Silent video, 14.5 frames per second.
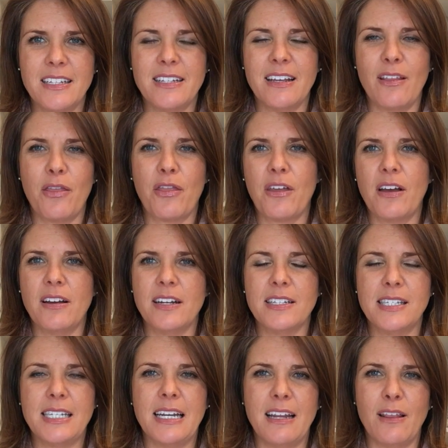he's at a
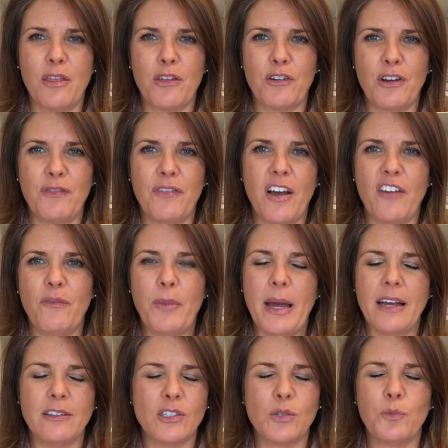steady 35
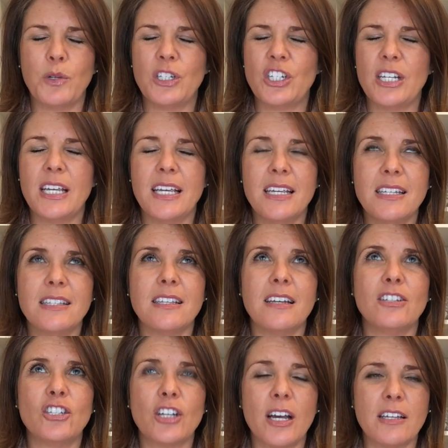pounds, which is
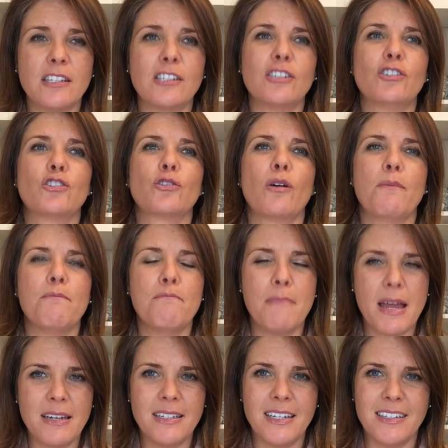just
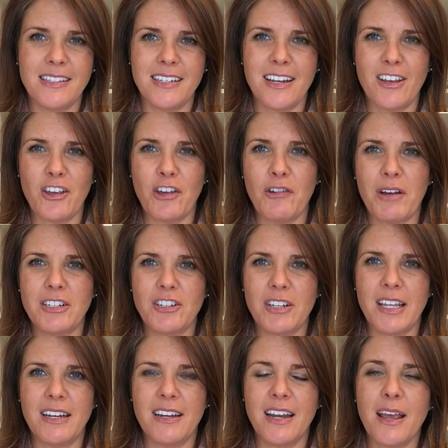tremendous. And I
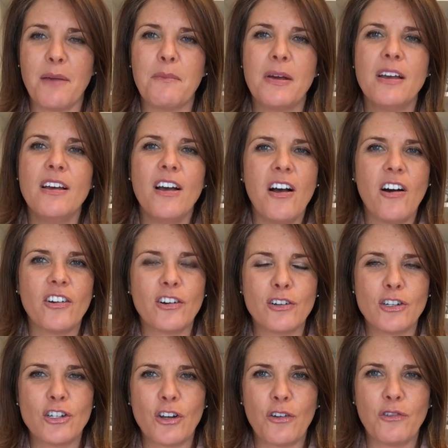congratulated him on our
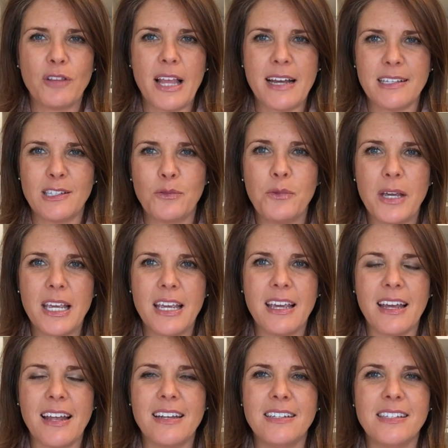show last week
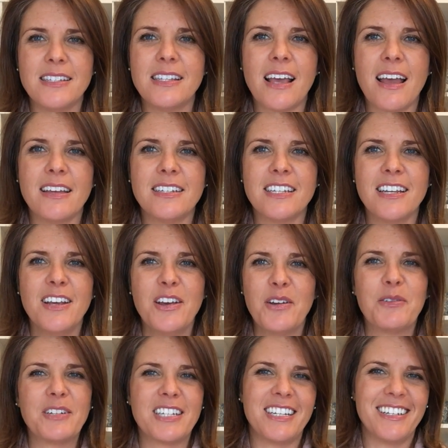and said,
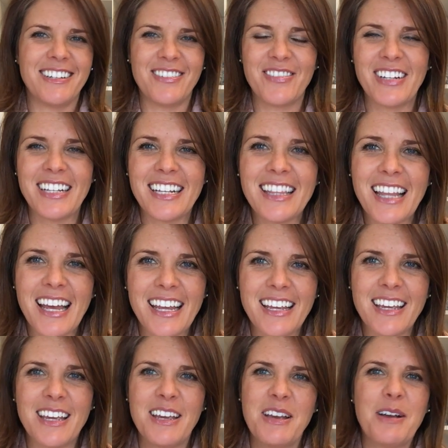which he didn't really
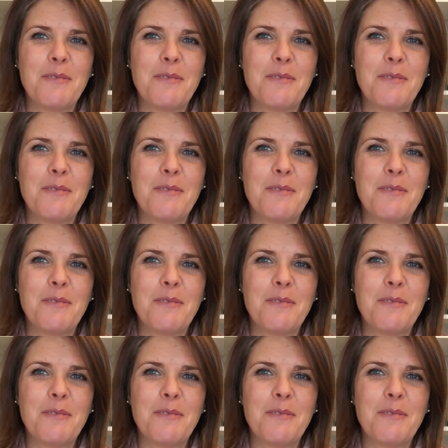like,